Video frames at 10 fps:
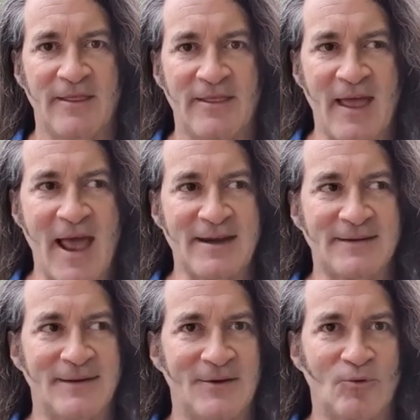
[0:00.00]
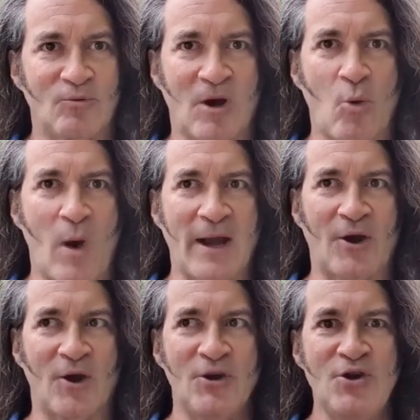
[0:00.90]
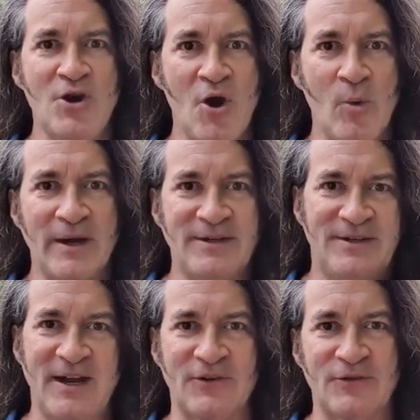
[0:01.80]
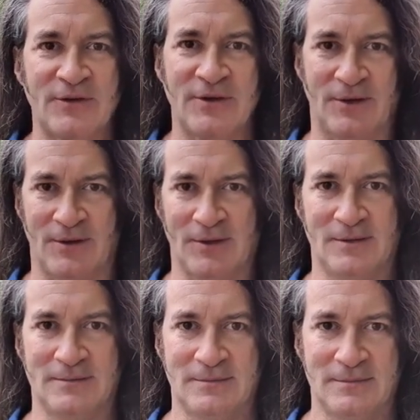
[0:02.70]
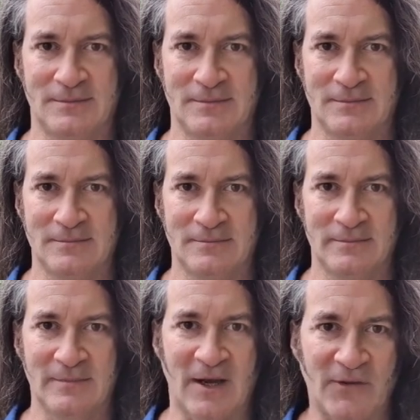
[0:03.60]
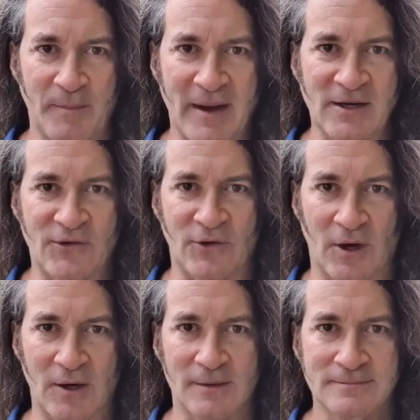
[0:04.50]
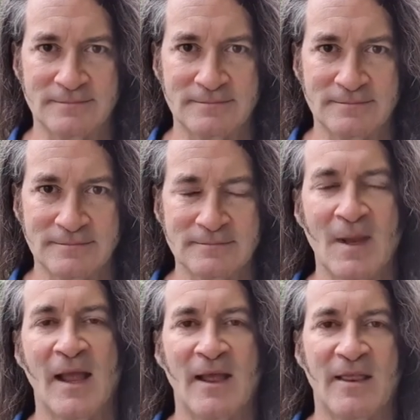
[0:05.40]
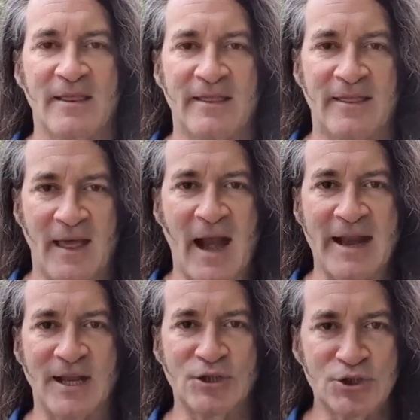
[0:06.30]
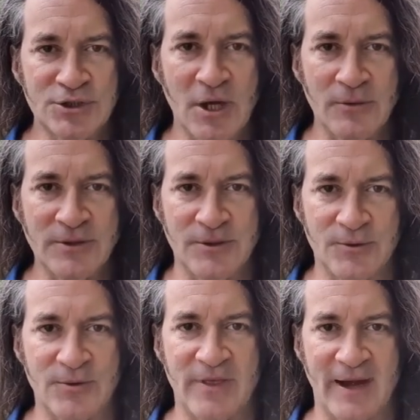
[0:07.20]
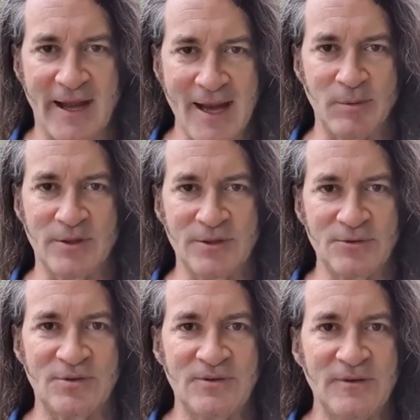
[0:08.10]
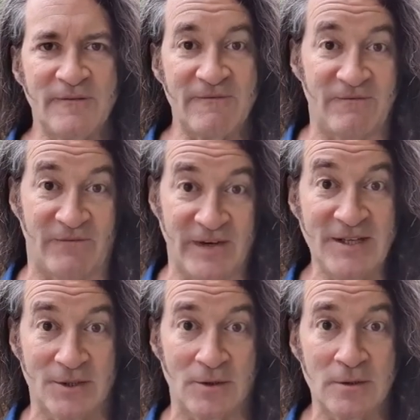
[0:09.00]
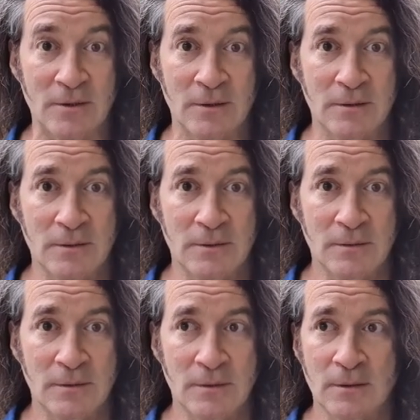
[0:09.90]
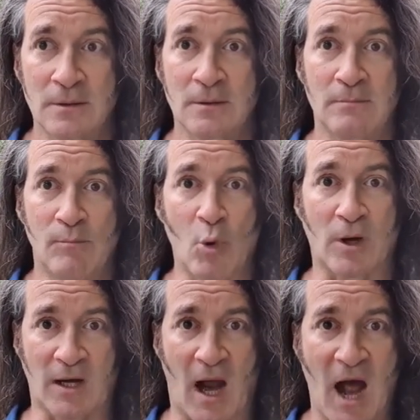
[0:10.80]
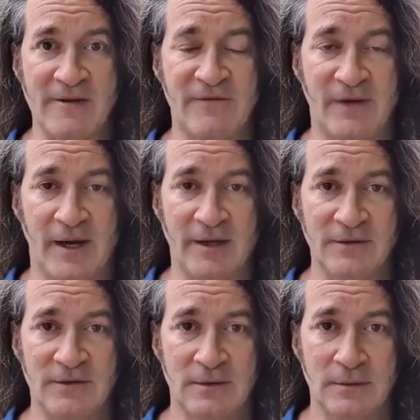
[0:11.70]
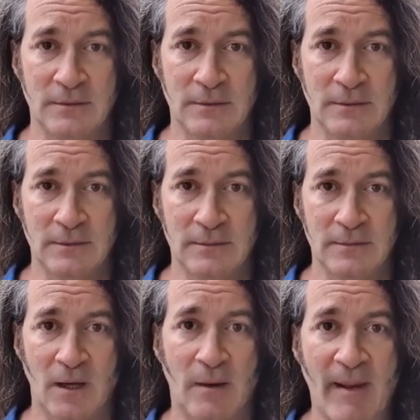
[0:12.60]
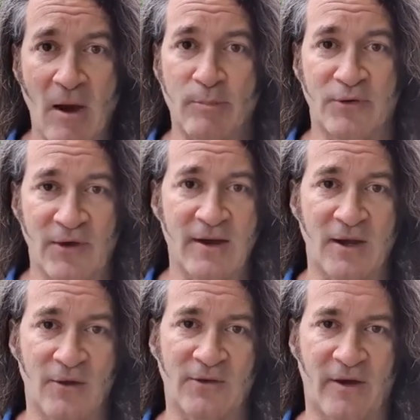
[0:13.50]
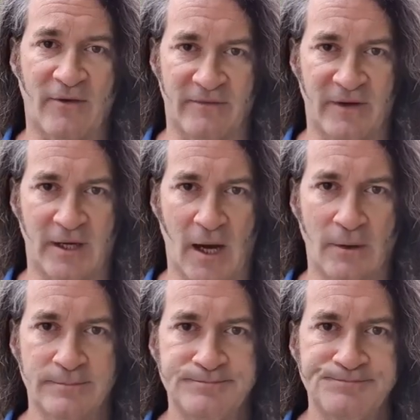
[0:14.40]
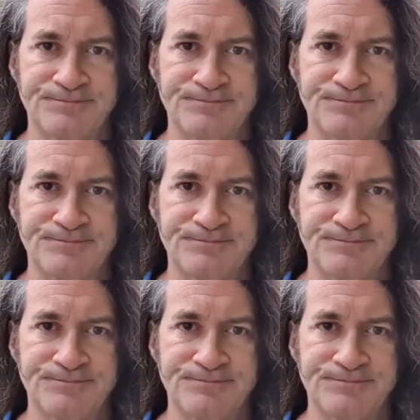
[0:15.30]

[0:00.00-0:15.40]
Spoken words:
that require no additional expenditure that I can show you that enable to feel more confident about presenting yourself on video.